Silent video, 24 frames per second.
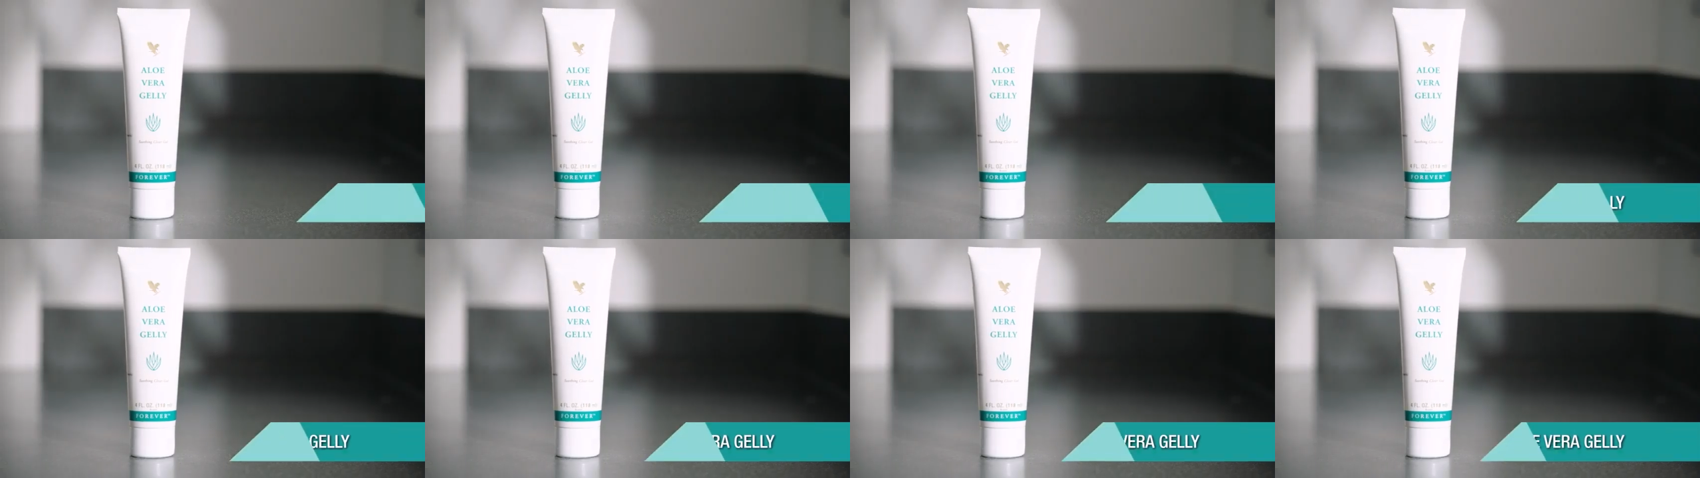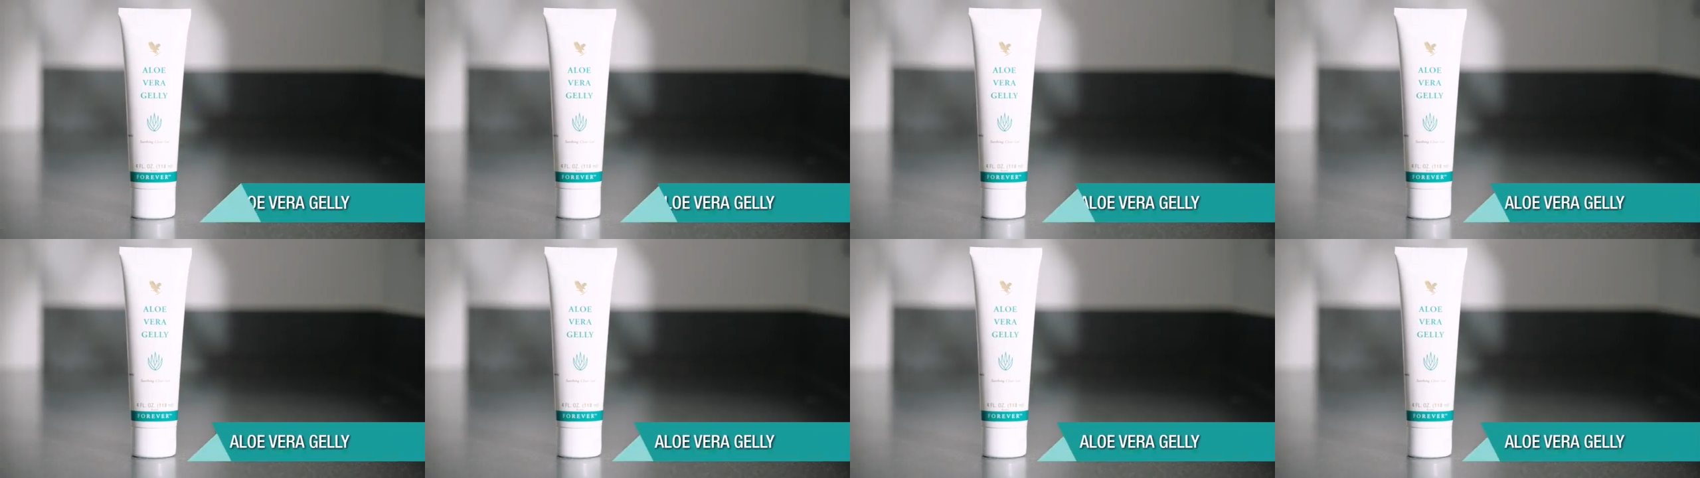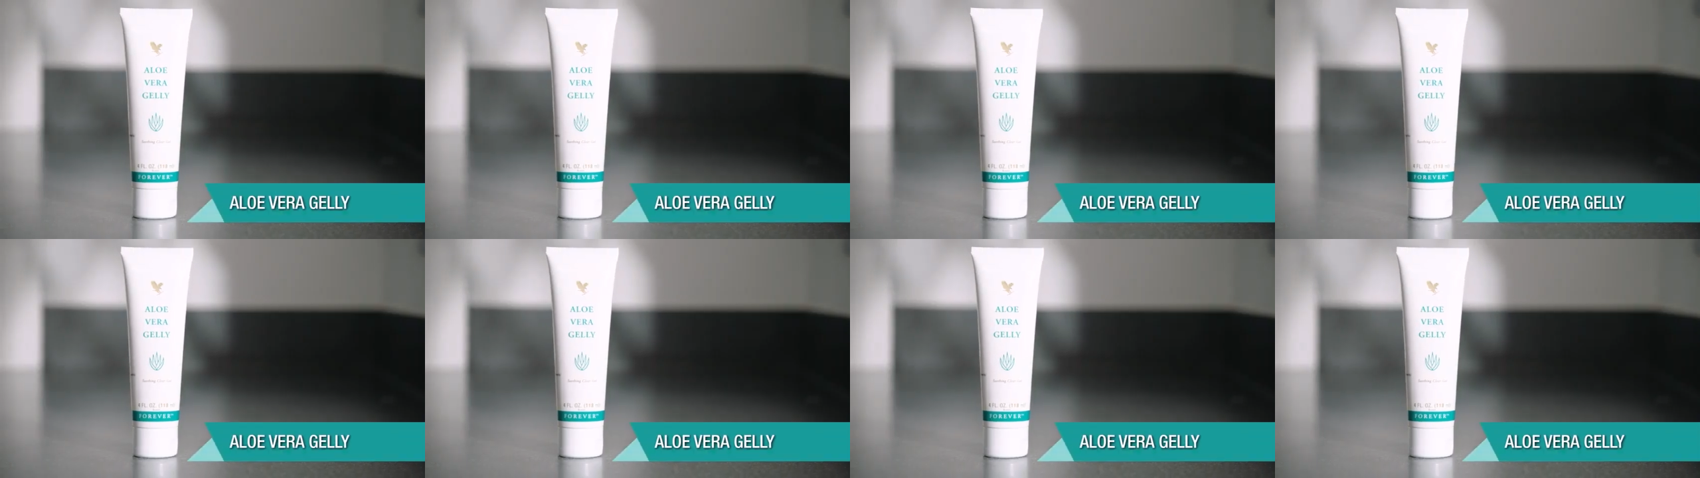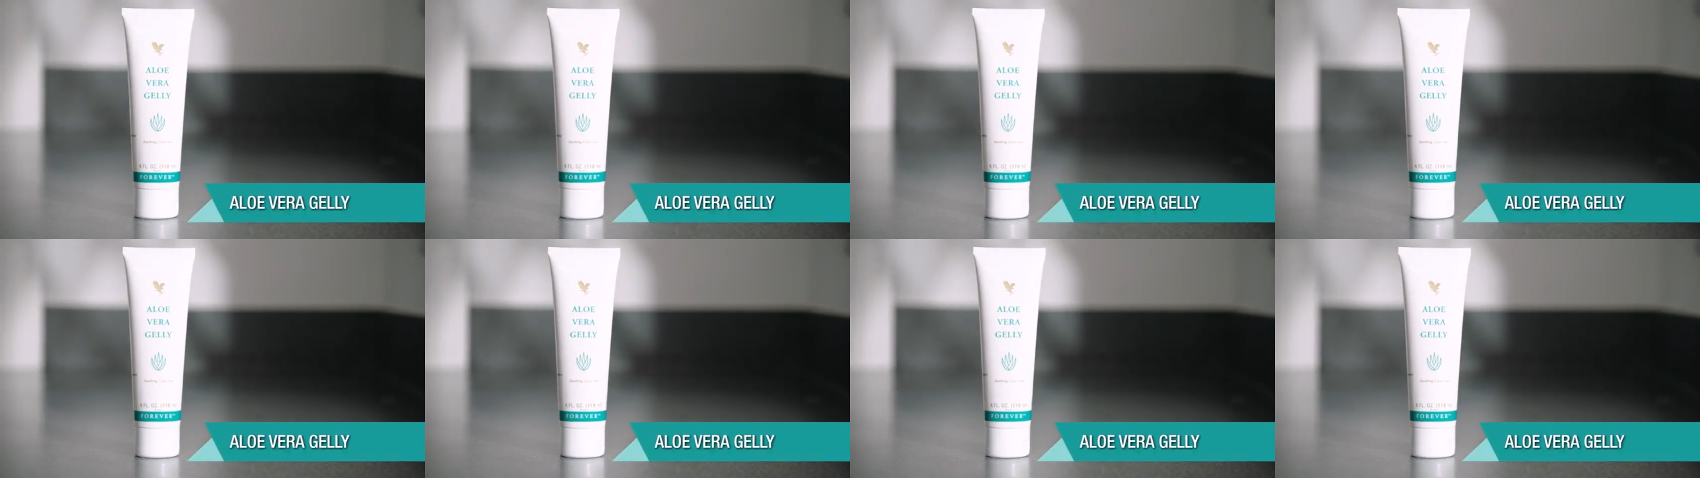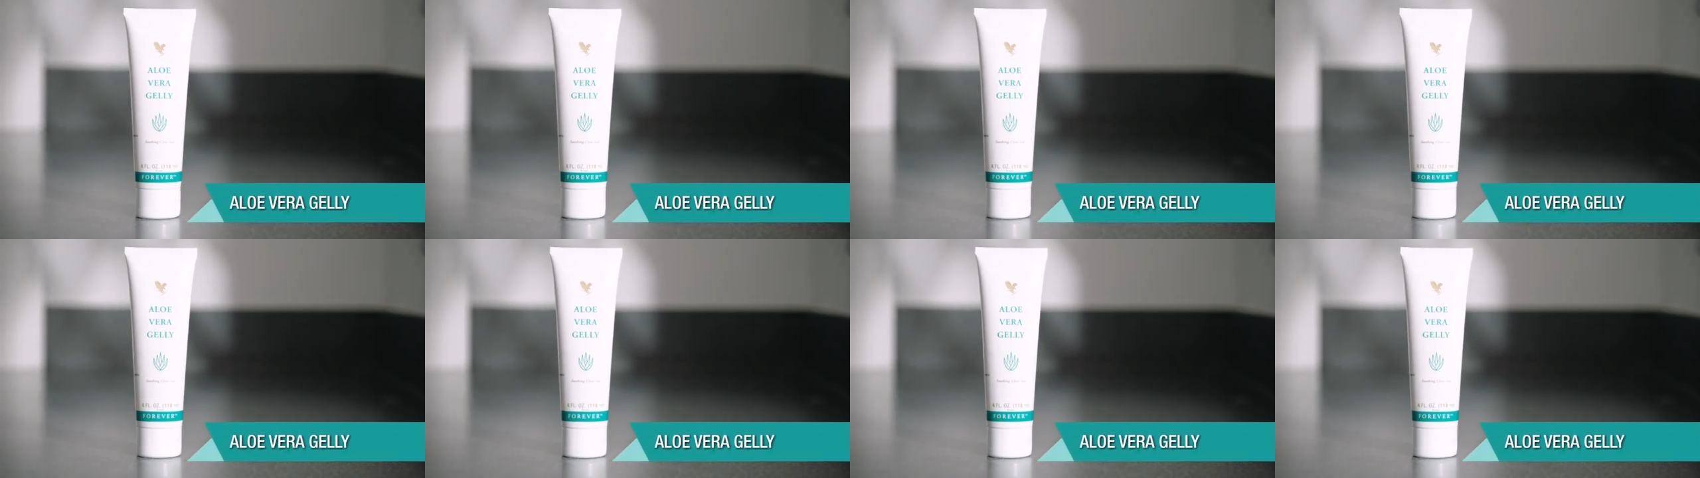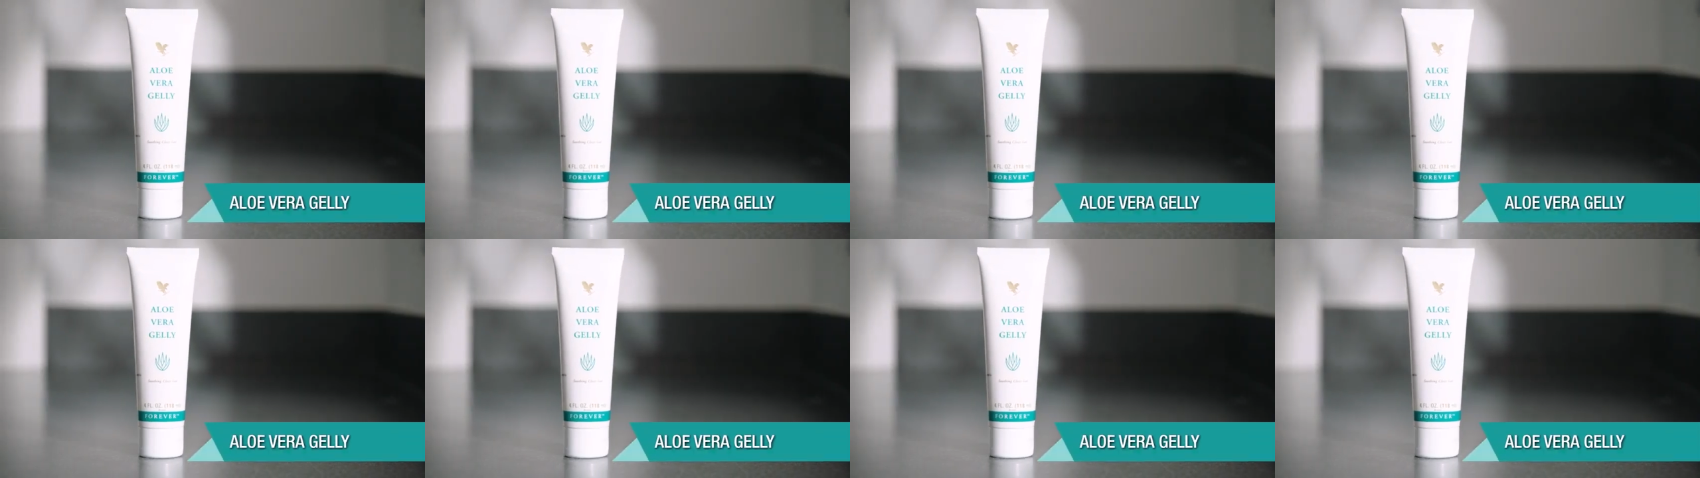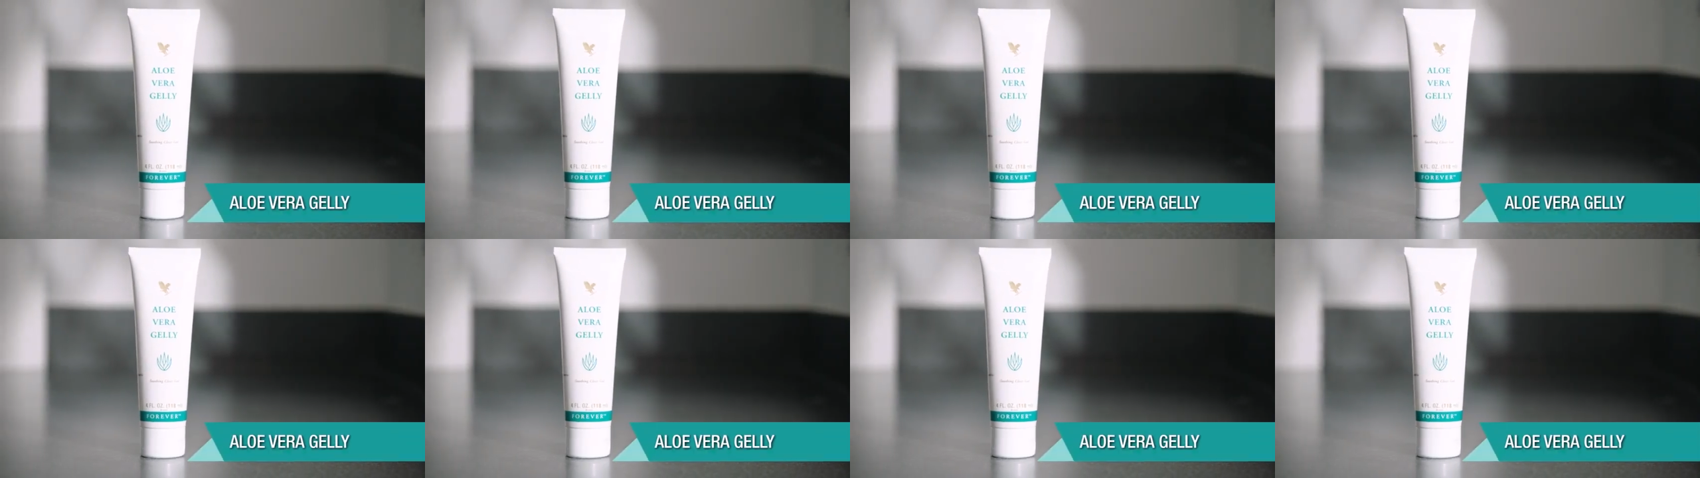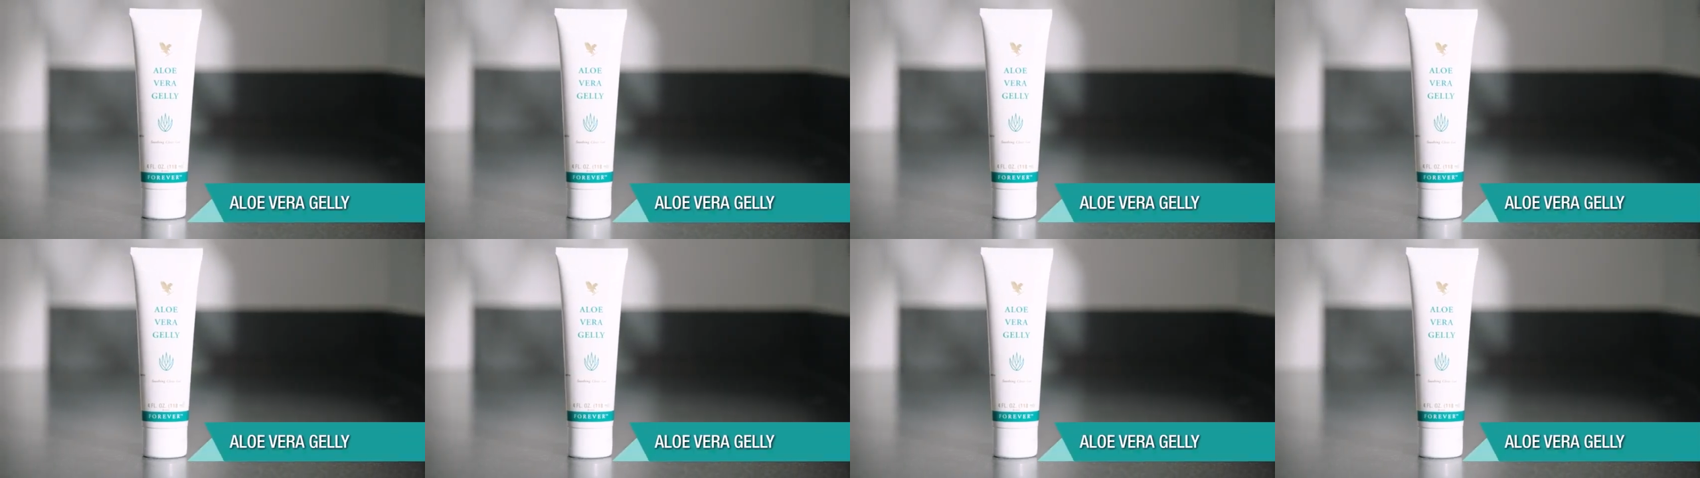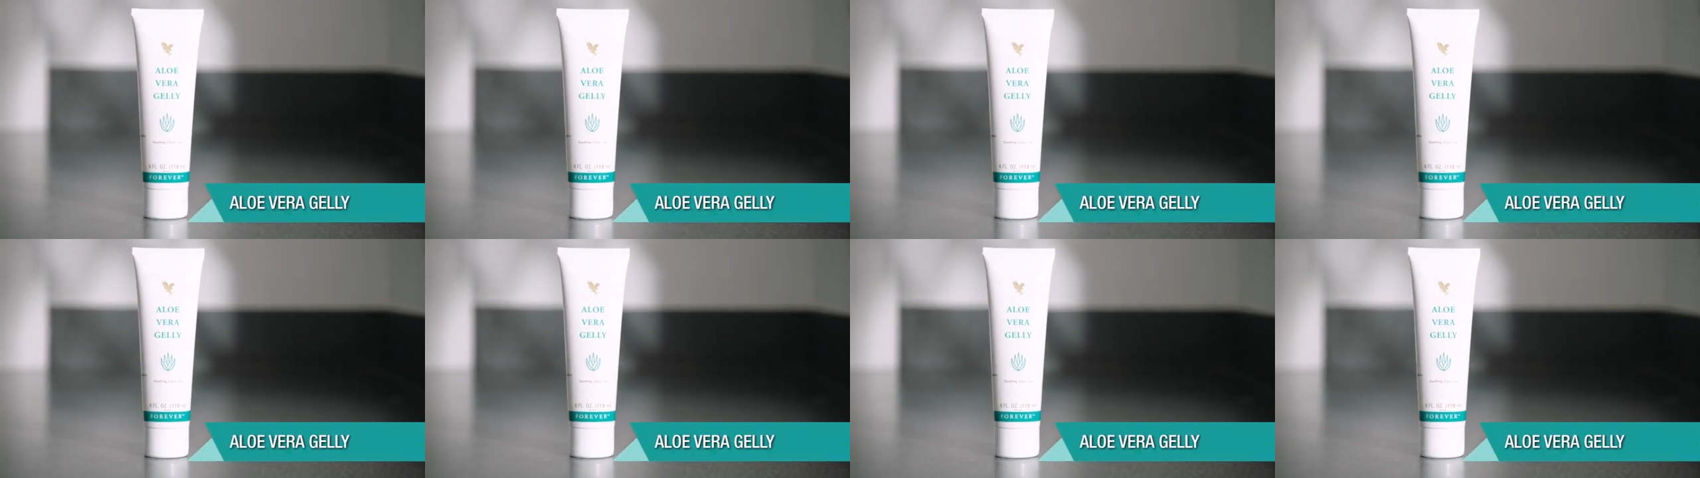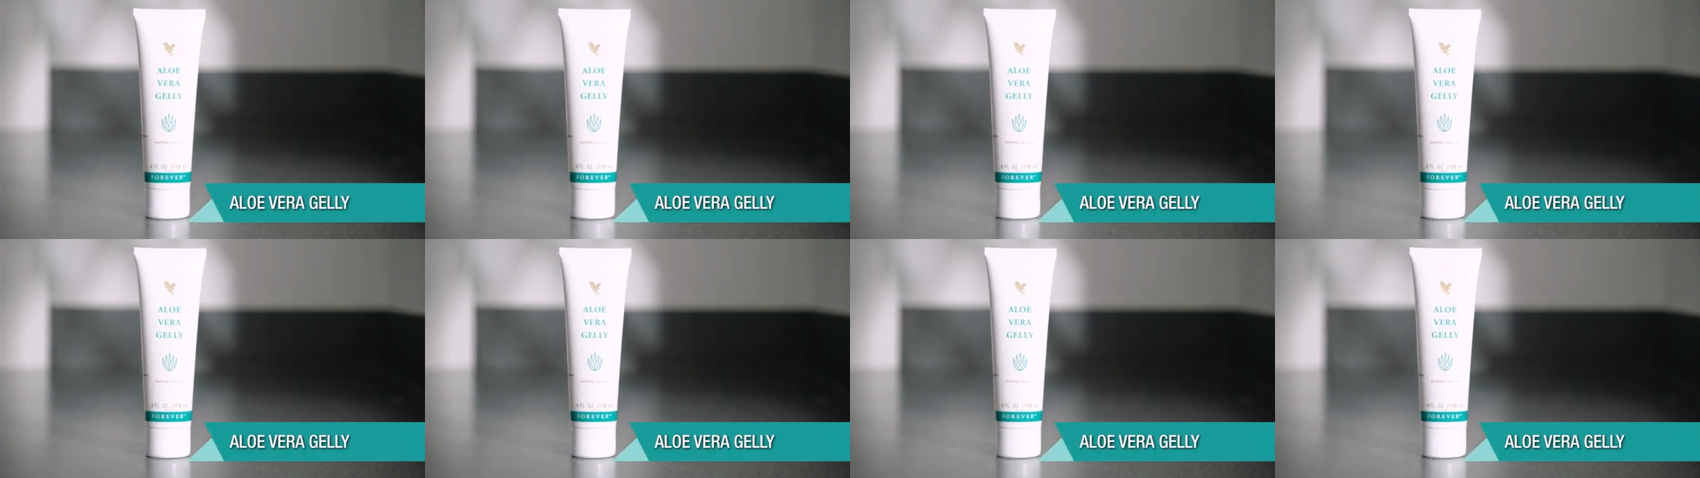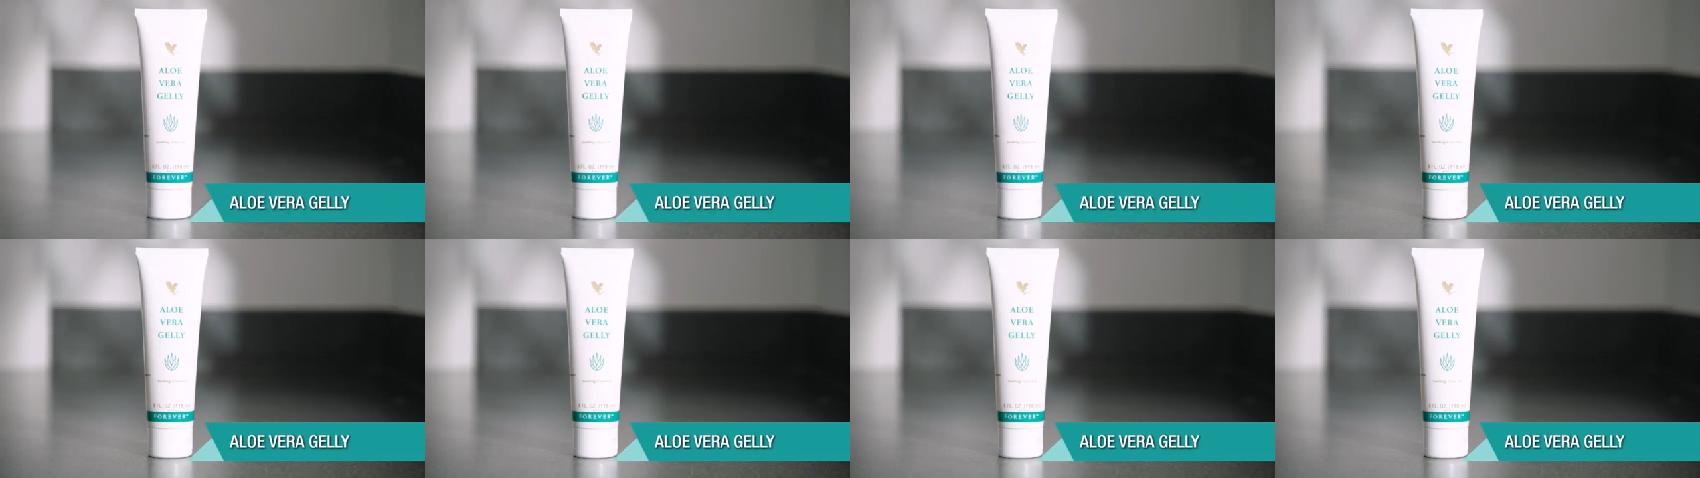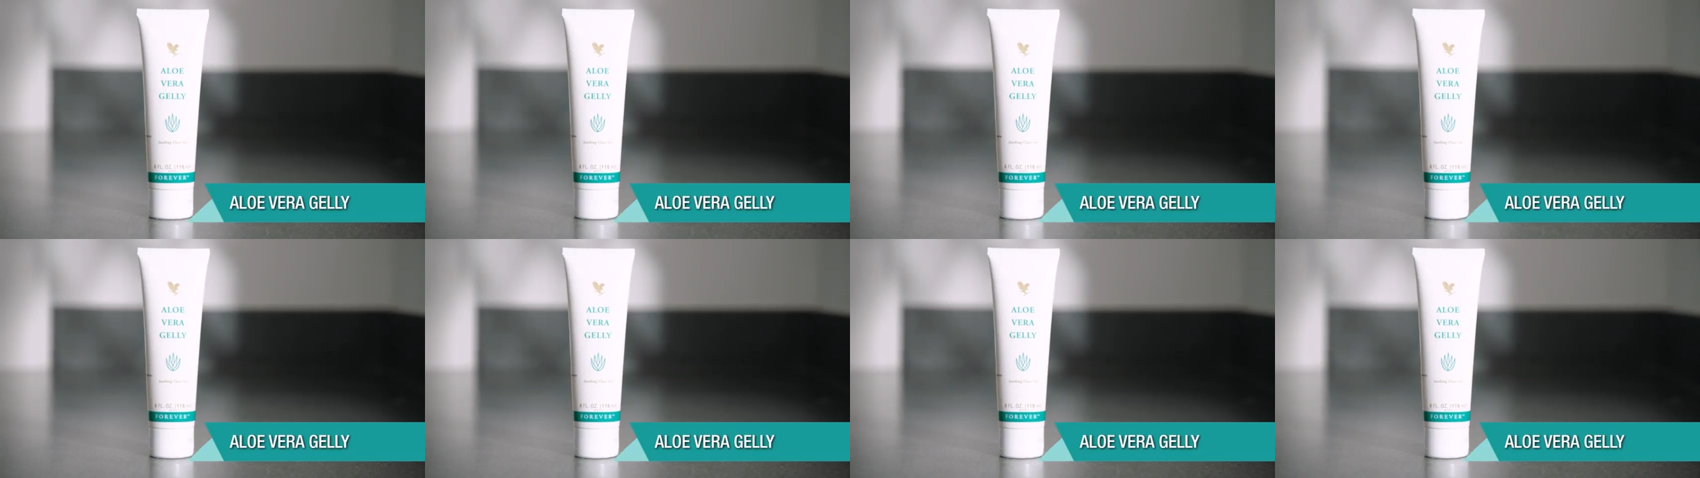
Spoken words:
Nobody's mouth can be seen.